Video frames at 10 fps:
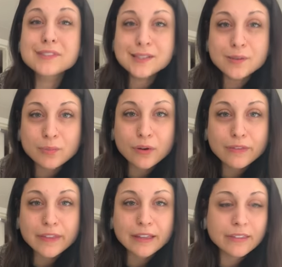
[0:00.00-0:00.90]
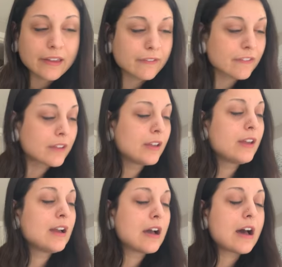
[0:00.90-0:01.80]
It's an important thing in life.
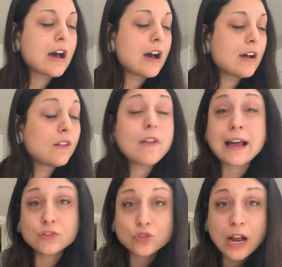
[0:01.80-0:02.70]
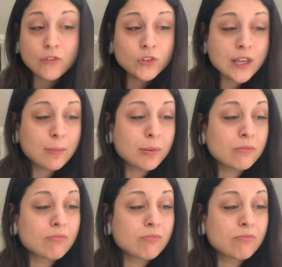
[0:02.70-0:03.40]
Uh, last travel tip.